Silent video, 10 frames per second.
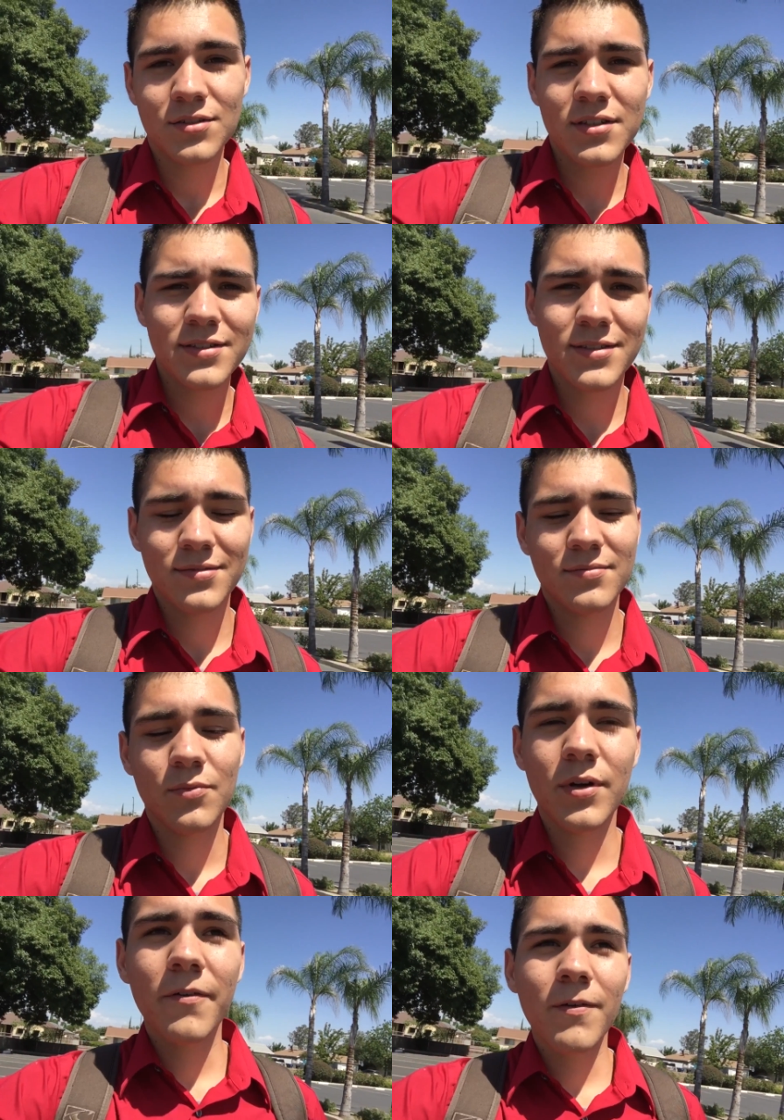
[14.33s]
Just
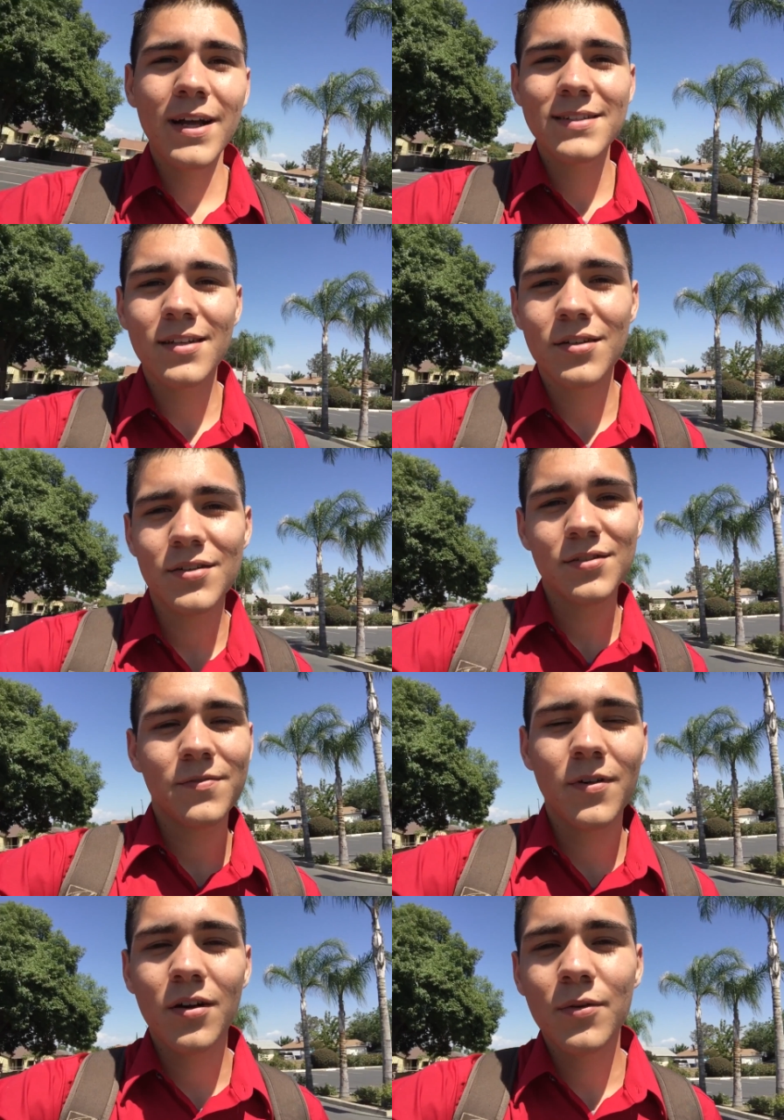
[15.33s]
when her friends let her use
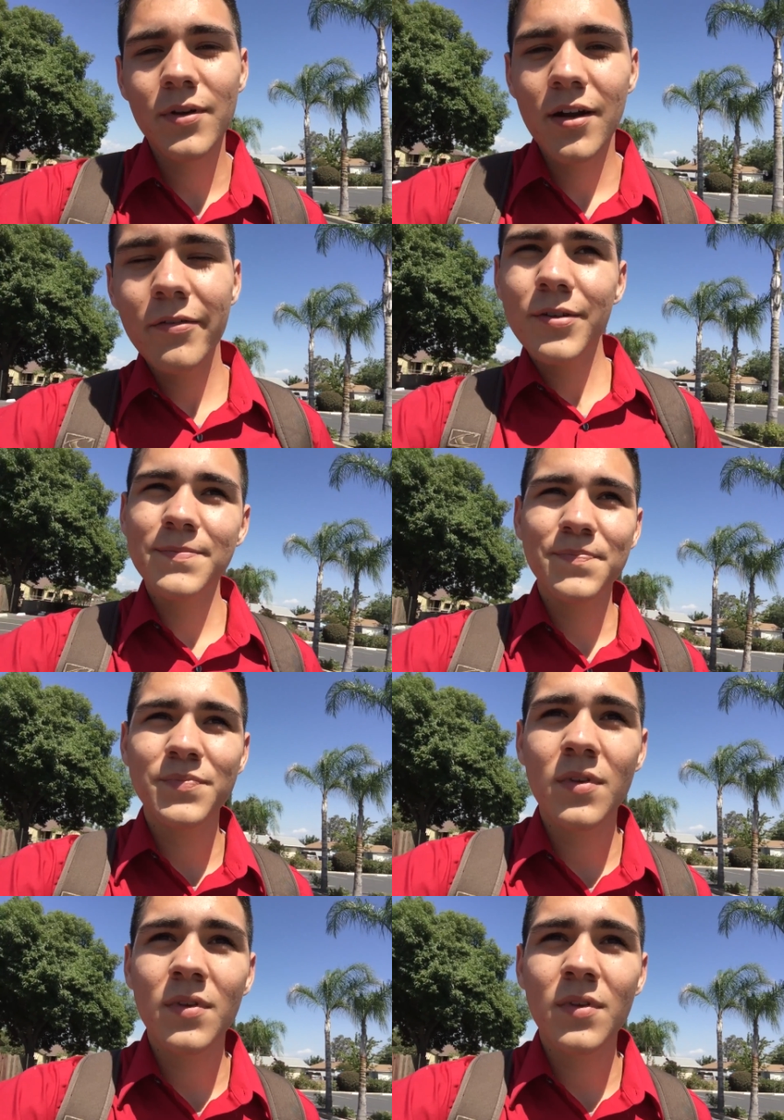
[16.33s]
her phone or whatever.